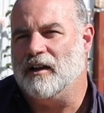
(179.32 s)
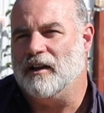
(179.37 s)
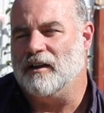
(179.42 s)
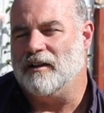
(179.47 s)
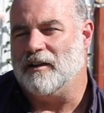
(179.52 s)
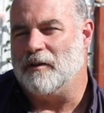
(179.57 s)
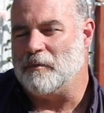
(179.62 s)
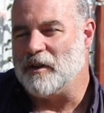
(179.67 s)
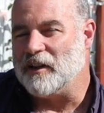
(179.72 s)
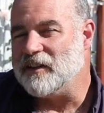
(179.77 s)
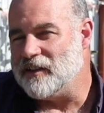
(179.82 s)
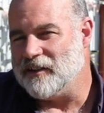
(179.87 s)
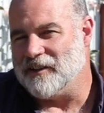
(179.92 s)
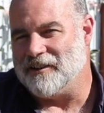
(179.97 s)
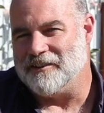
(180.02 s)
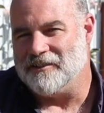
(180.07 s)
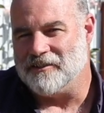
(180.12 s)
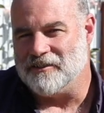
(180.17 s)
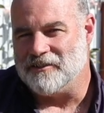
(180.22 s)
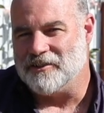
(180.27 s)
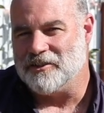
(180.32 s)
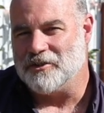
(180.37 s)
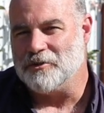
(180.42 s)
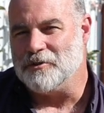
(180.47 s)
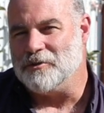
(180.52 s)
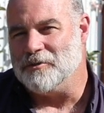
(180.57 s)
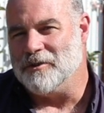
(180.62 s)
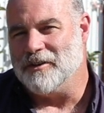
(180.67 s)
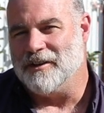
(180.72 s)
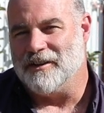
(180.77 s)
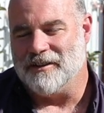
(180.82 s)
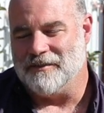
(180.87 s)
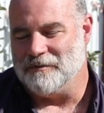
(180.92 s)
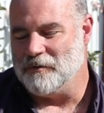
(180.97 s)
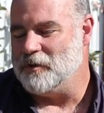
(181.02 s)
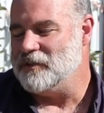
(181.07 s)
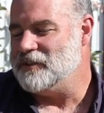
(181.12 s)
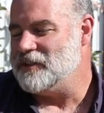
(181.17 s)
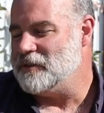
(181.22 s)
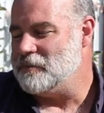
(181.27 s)
I'm actually going to do two. I'm
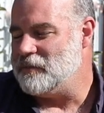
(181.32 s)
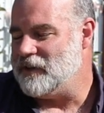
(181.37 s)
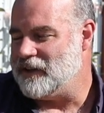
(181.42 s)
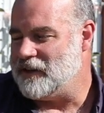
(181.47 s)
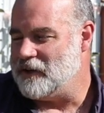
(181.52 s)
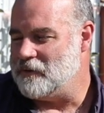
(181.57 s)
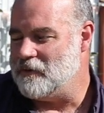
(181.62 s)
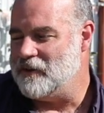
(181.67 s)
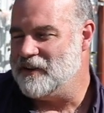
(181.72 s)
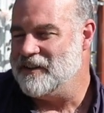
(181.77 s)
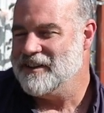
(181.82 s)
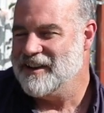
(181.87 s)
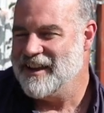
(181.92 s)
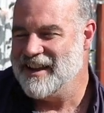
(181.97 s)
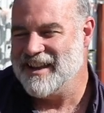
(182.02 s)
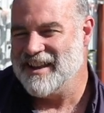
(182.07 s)
not just picking one.